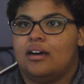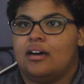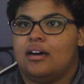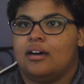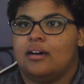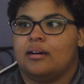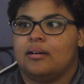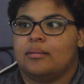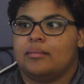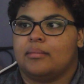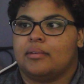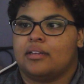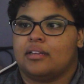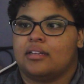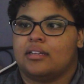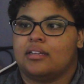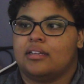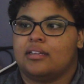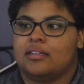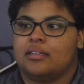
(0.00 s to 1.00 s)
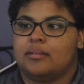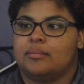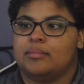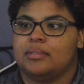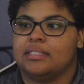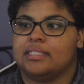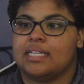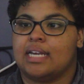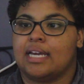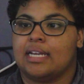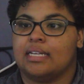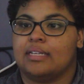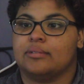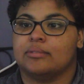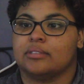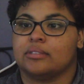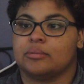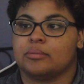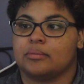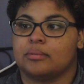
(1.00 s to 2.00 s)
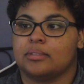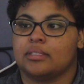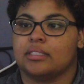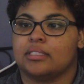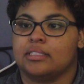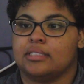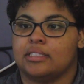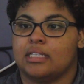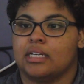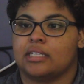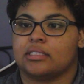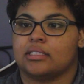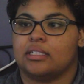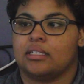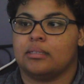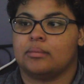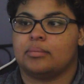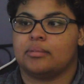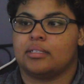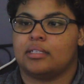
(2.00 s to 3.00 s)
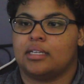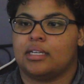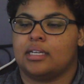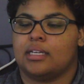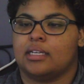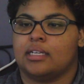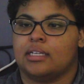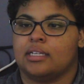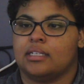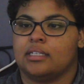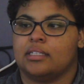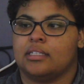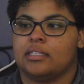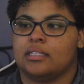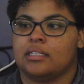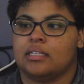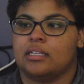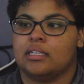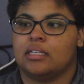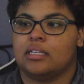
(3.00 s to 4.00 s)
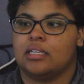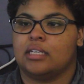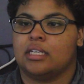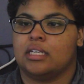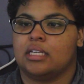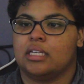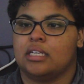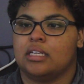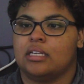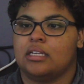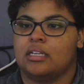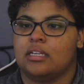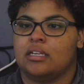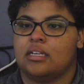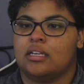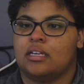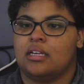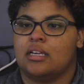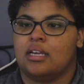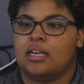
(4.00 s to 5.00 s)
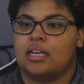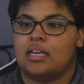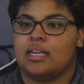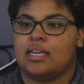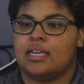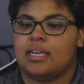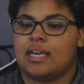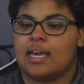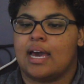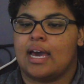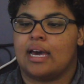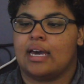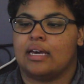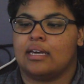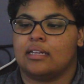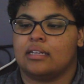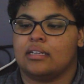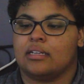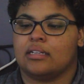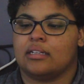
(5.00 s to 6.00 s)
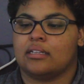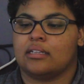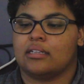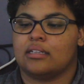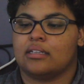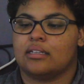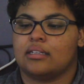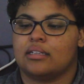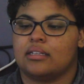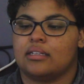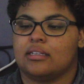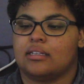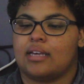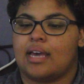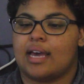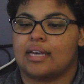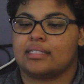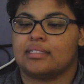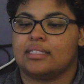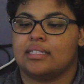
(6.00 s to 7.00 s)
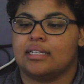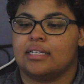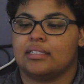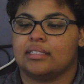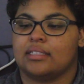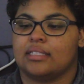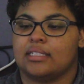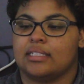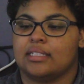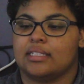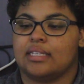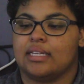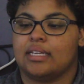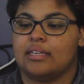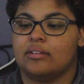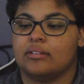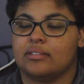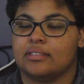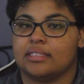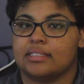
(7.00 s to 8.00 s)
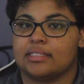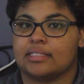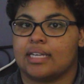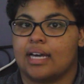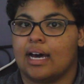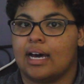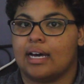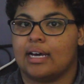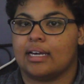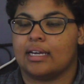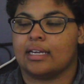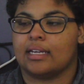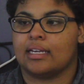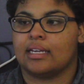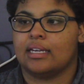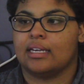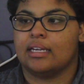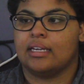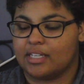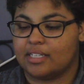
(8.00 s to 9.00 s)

Danny was really jacked up, and he had accidentally killed this guy.